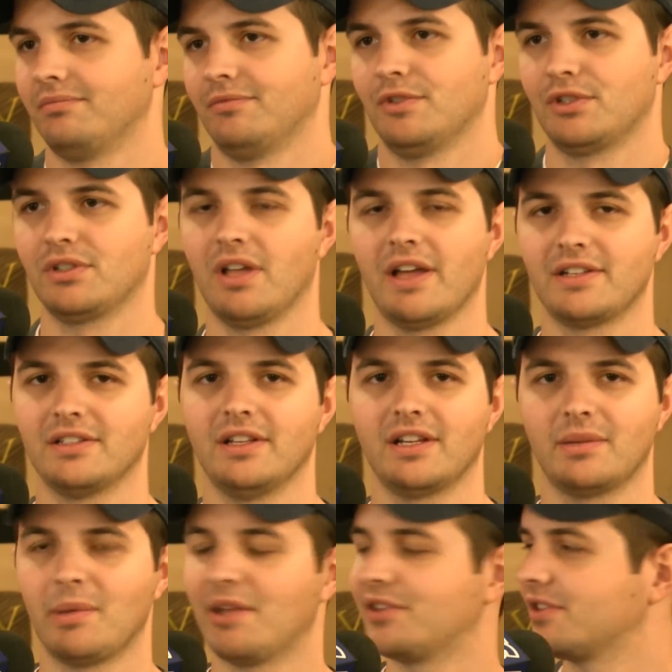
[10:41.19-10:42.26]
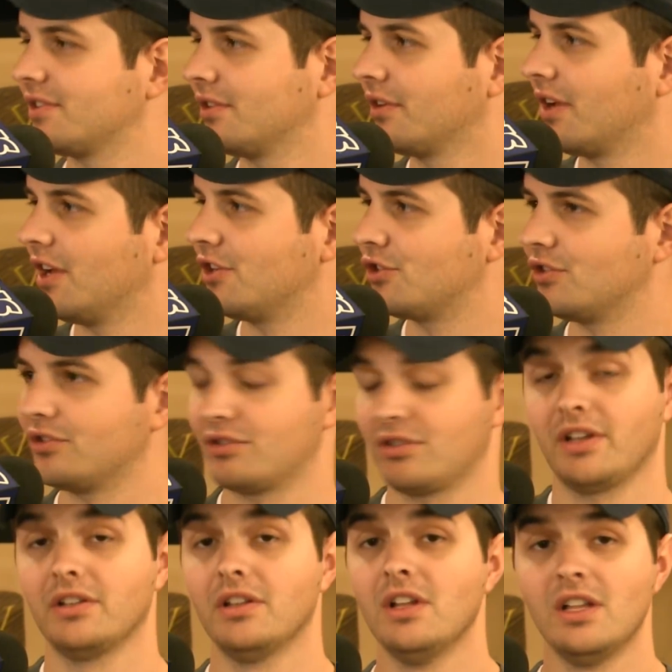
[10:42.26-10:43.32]
There's a lot to like about this location. There's
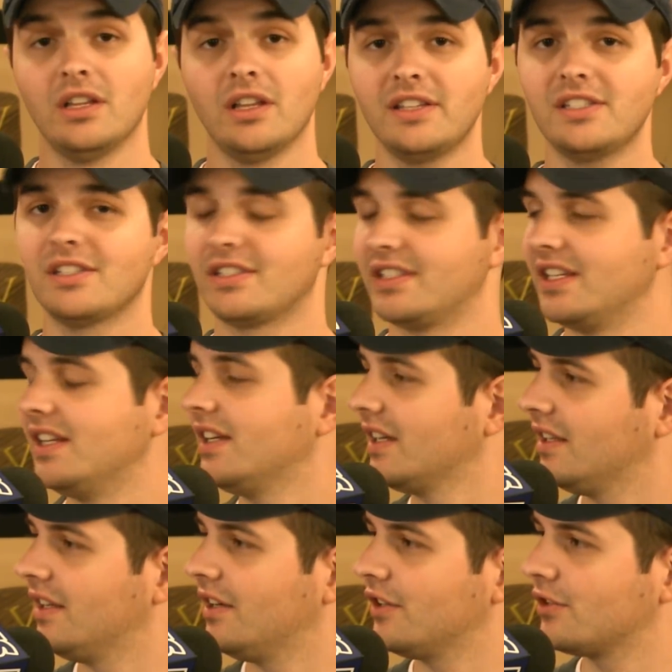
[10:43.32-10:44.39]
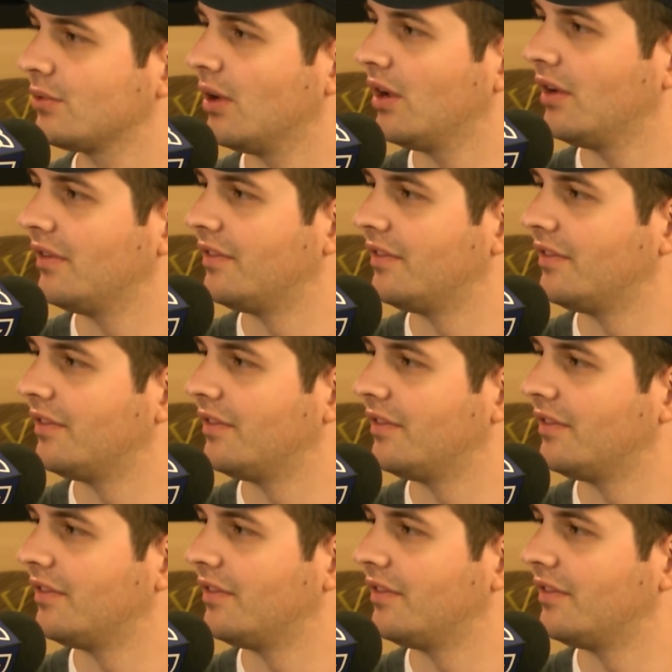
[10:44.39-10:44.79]
lots of seating in there as well.